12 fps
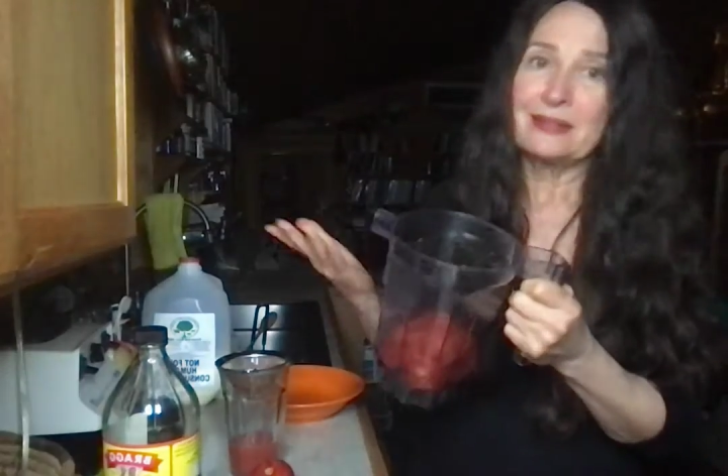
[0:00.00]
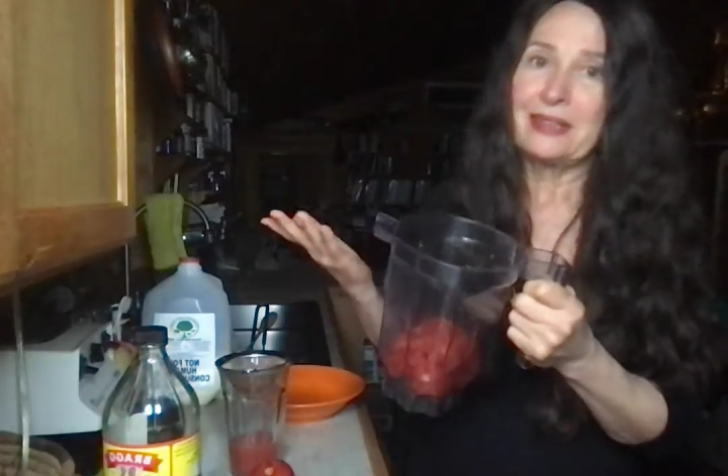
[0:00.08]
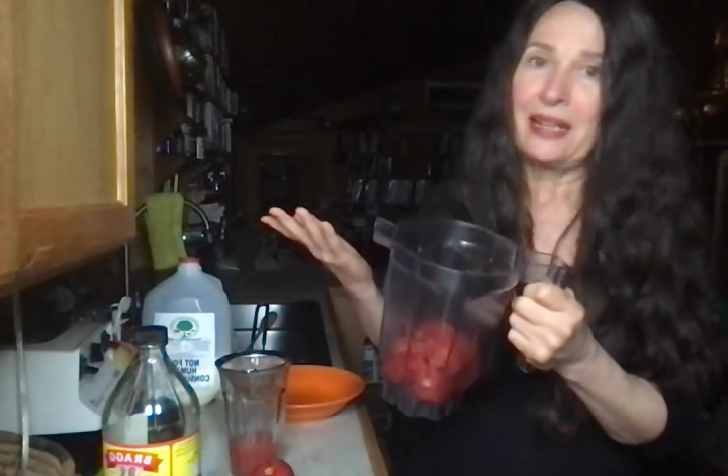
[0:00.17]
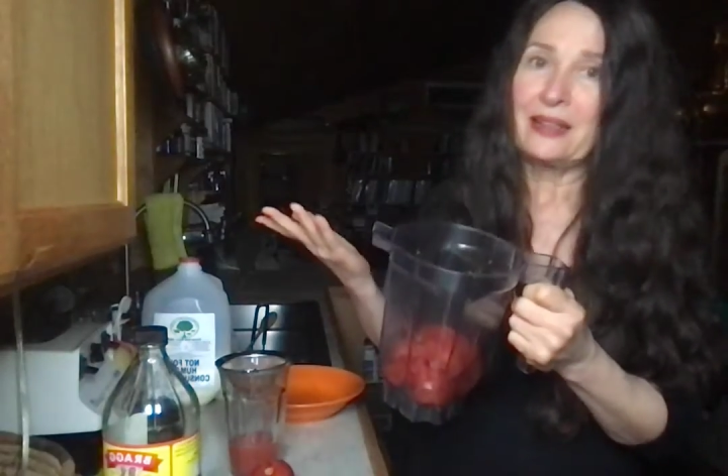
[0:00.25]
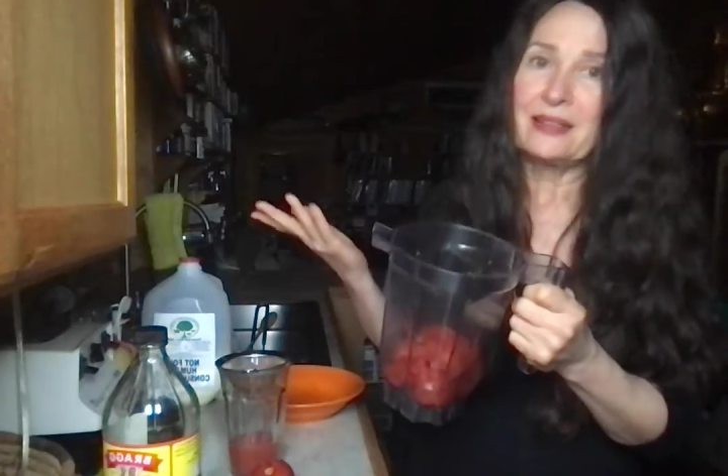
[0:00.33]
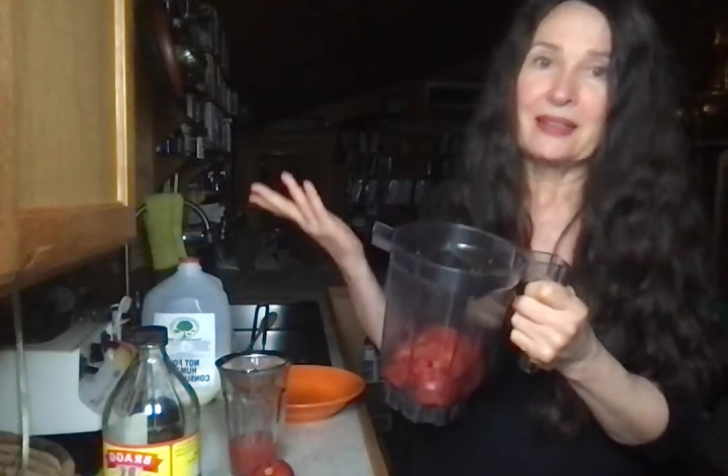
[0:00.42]

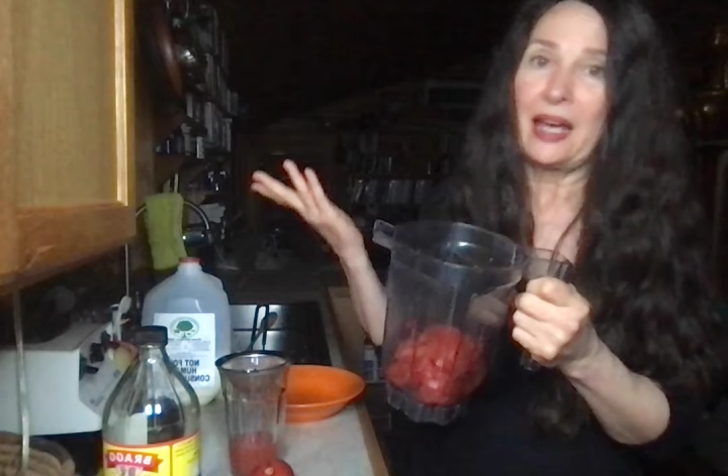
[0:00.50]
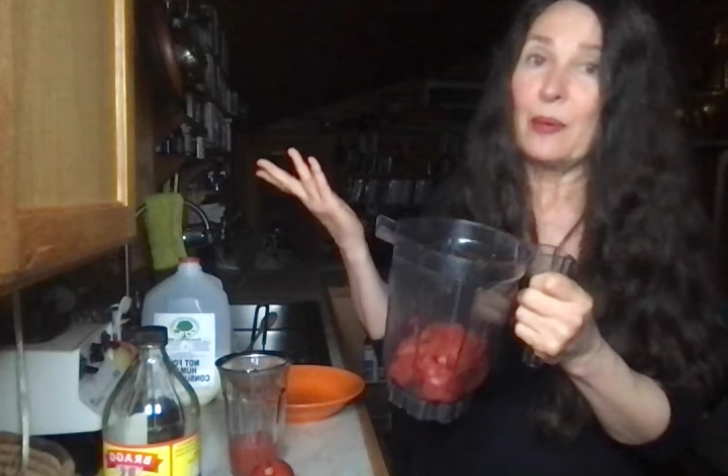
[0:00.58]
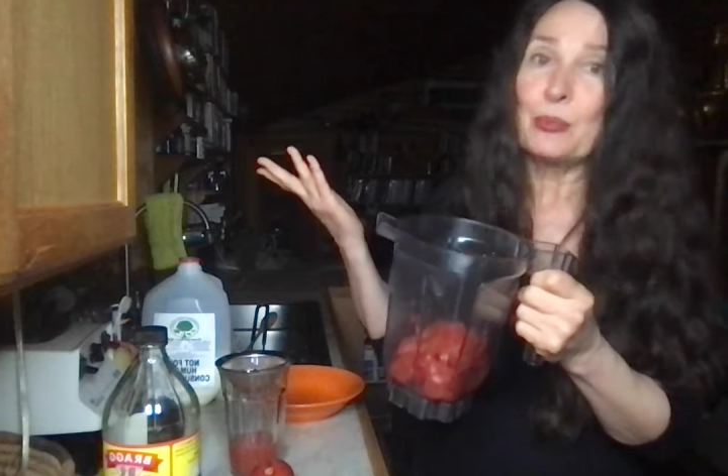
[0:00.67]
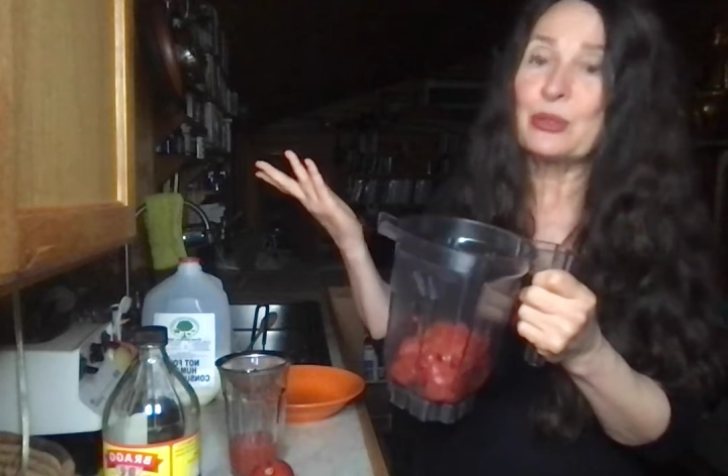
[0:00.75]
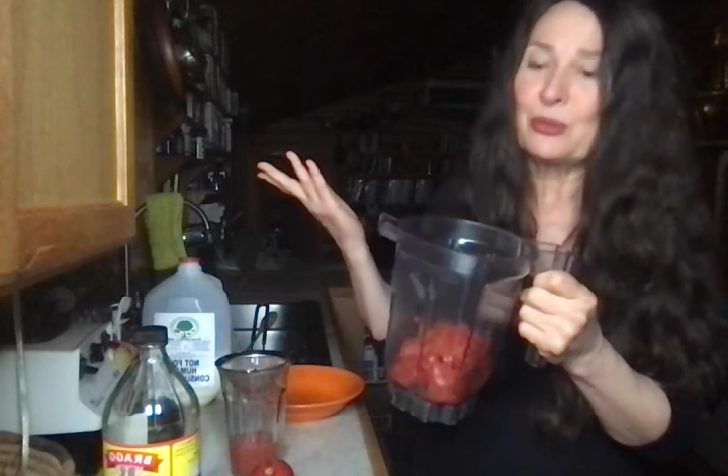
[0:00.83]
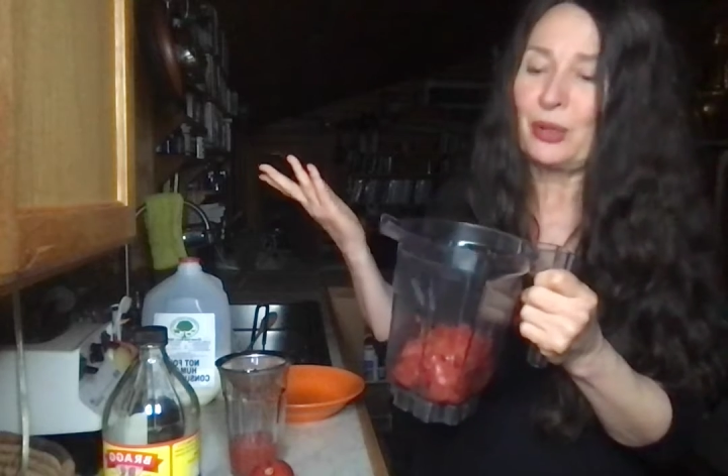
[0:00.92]
they
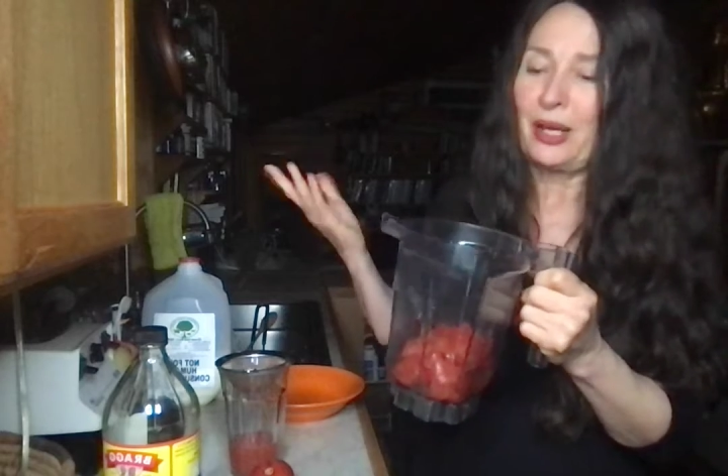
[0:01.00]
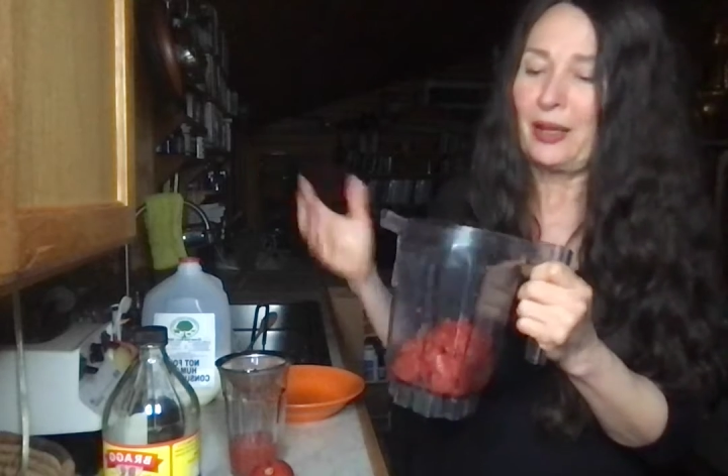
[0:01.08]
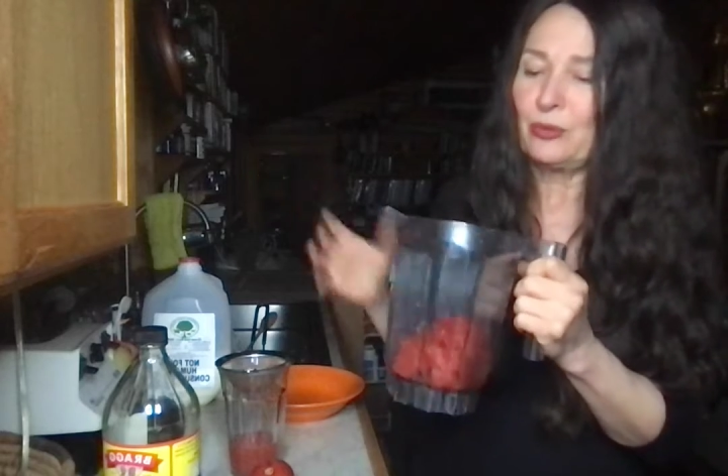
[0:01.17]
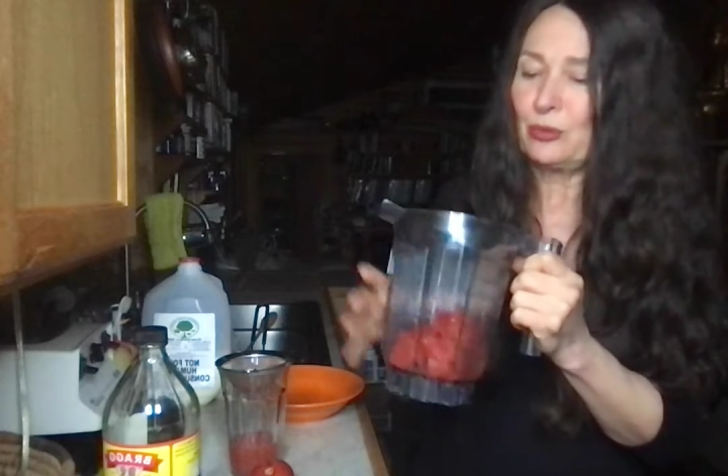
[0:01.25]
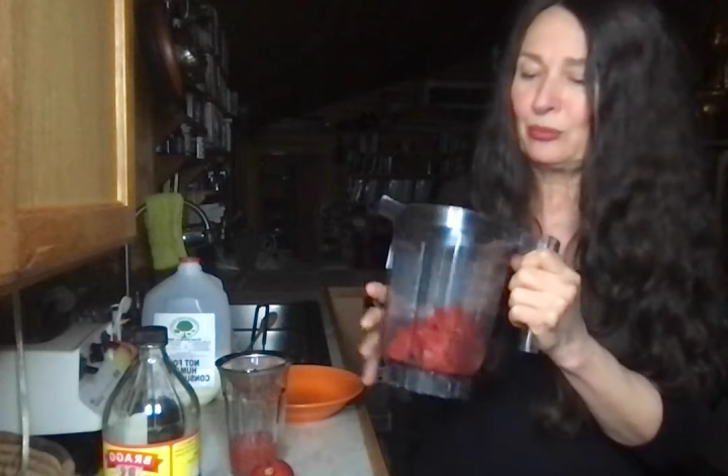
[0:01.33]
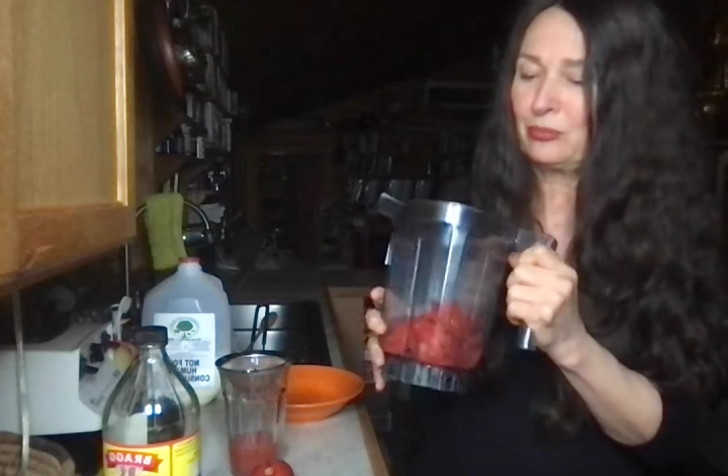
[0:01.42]
happen to have
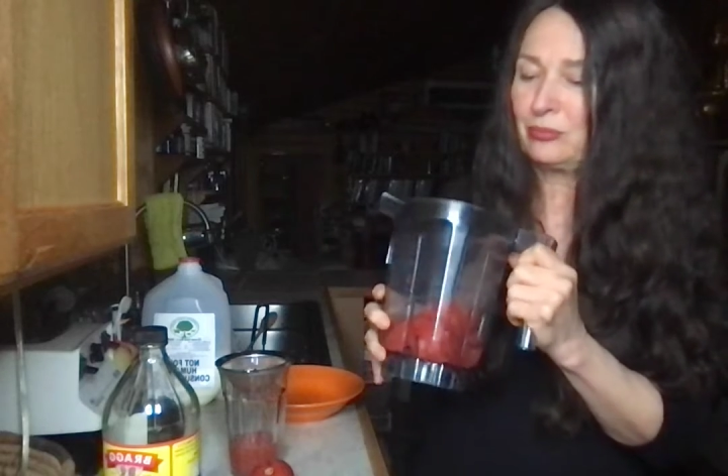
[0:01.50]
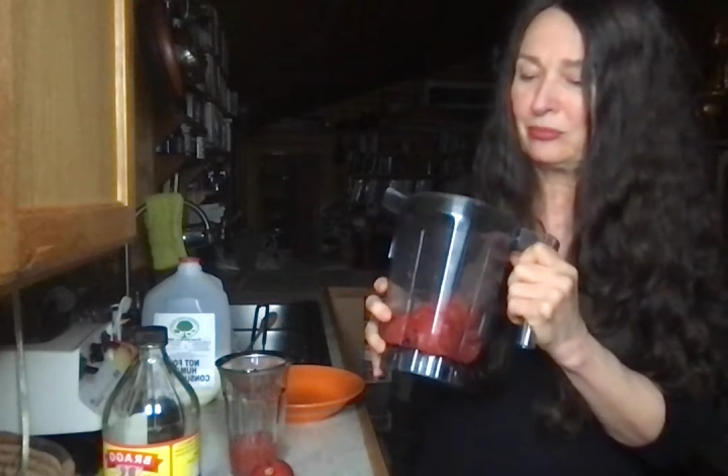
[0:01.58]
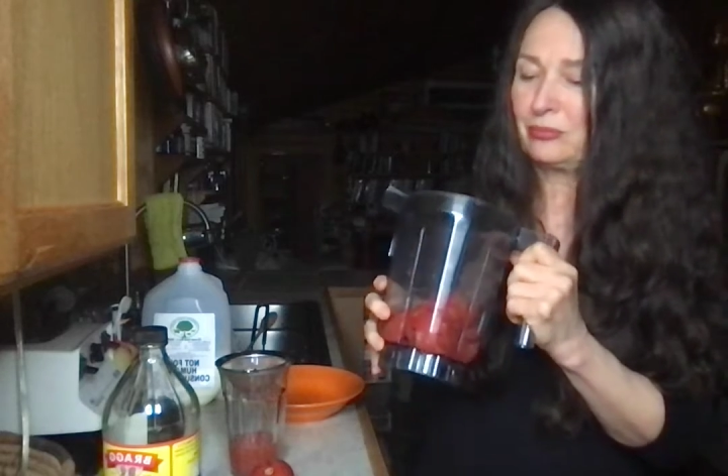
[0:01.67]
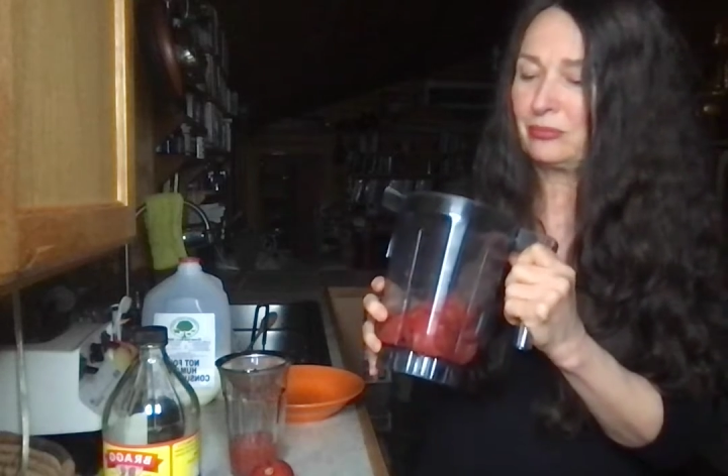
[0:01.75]
them